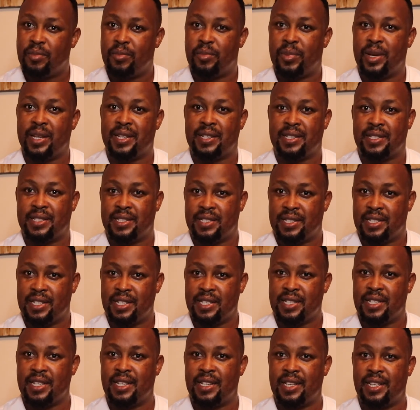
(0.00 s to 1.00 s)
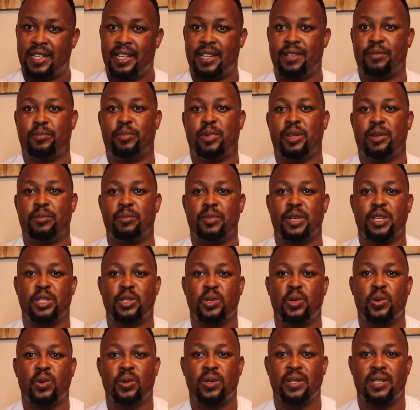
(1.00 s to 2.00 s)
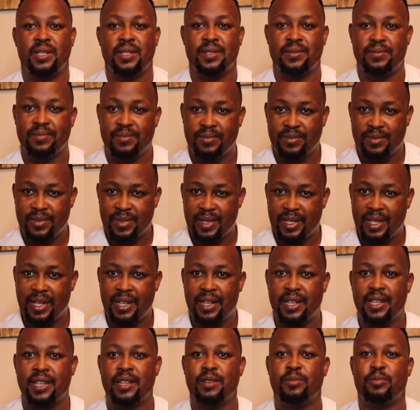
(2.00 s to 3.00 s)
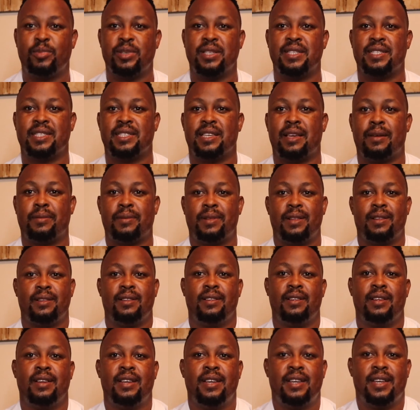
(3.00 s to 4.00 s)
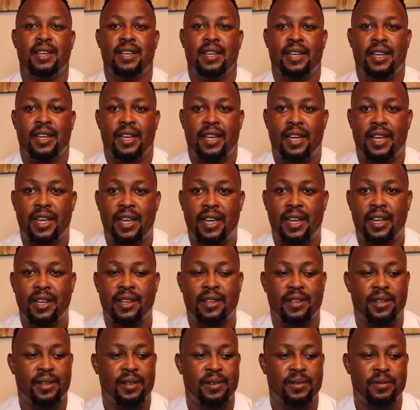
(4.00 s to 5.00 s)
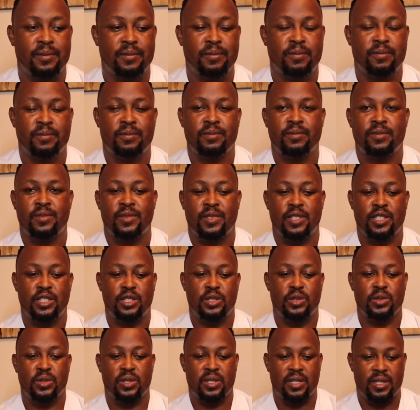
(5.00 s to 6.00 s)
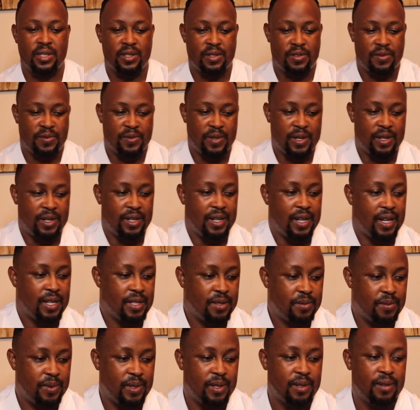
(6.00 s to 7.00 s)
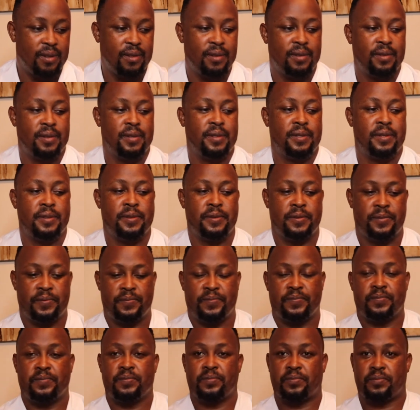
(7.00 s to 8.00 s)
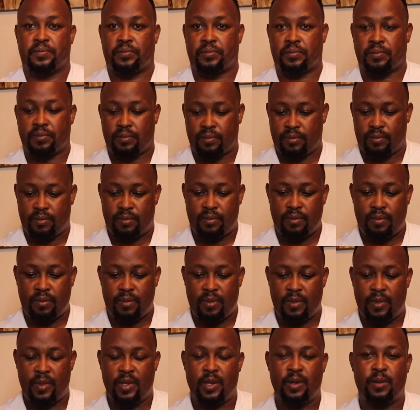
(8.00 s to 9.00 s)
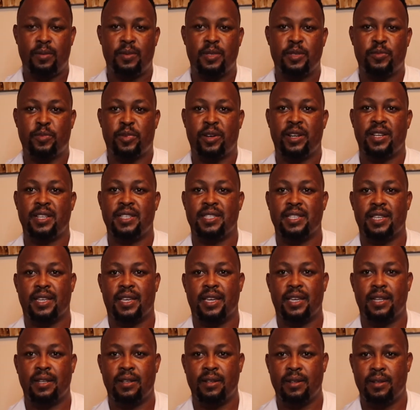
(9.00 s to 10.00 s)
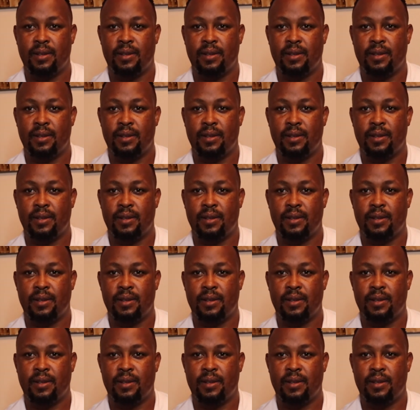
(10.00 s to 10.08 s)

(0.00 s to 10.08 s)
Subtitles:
but just a little bit matured, a little bit subtle, and this juice is very nice, man. Let me spray this again.